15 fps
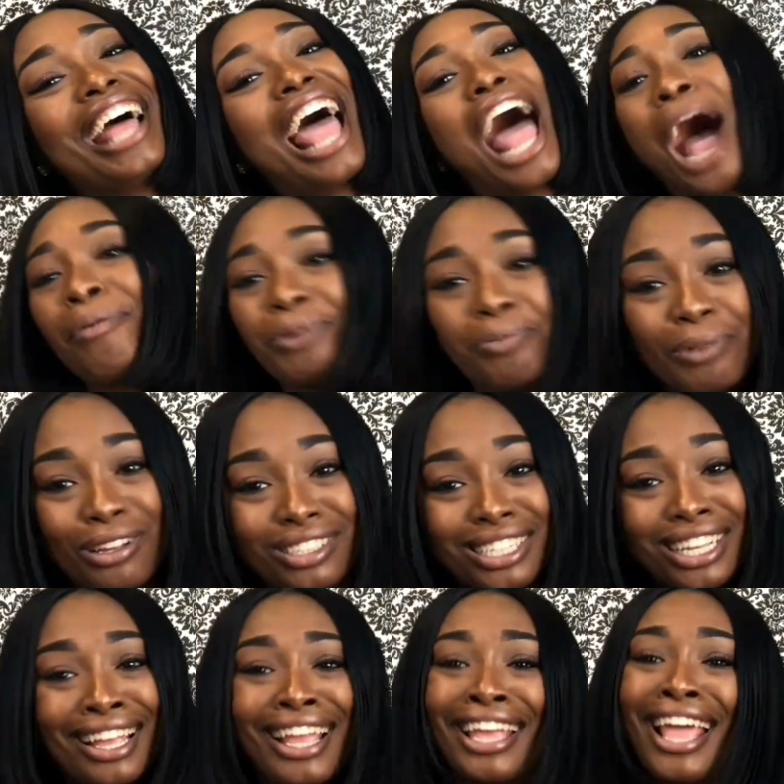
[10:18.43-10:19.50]
Apple
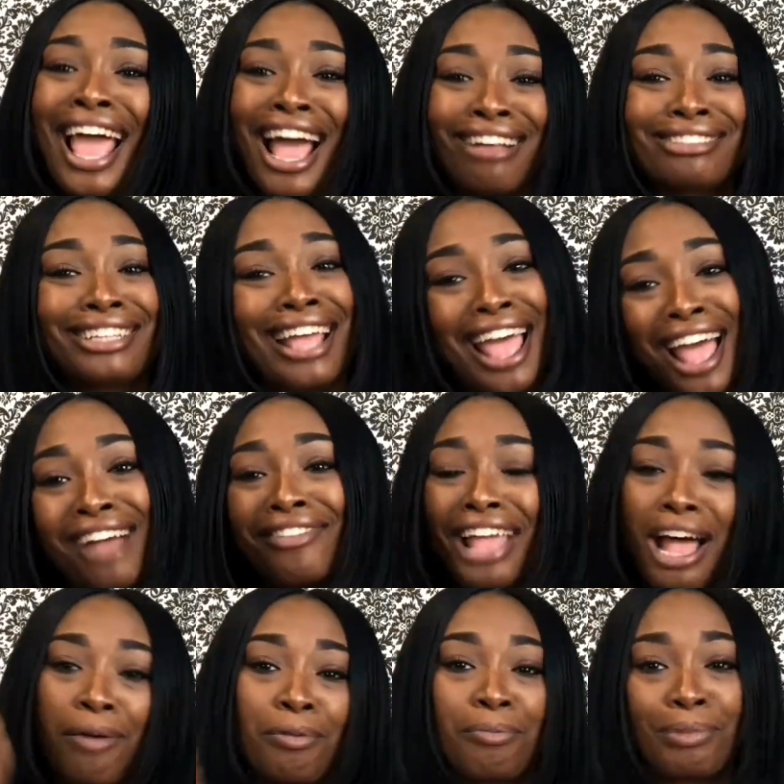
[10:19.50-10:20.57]
Music. You have to have
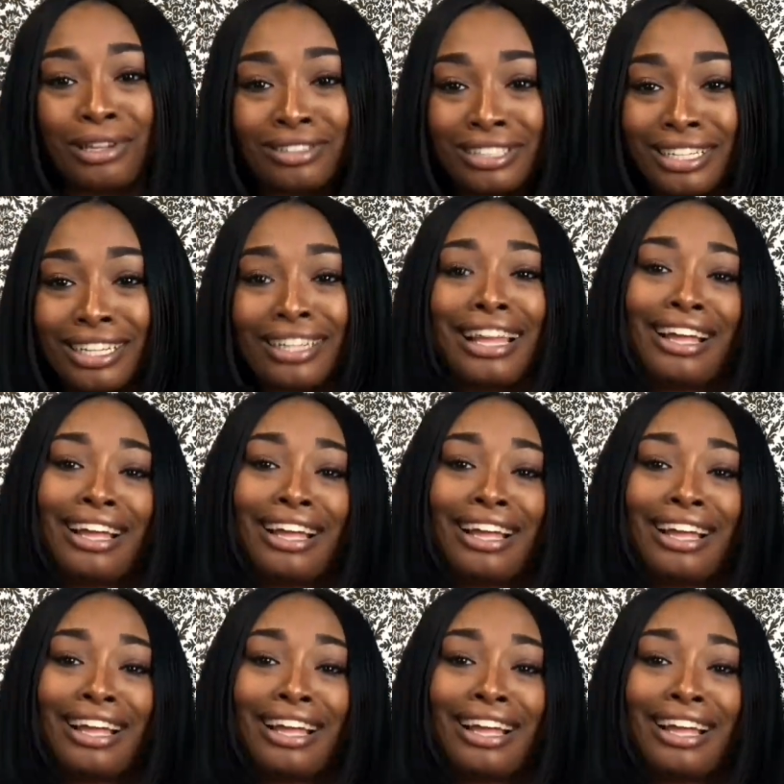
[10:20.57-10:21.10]
Apple Music.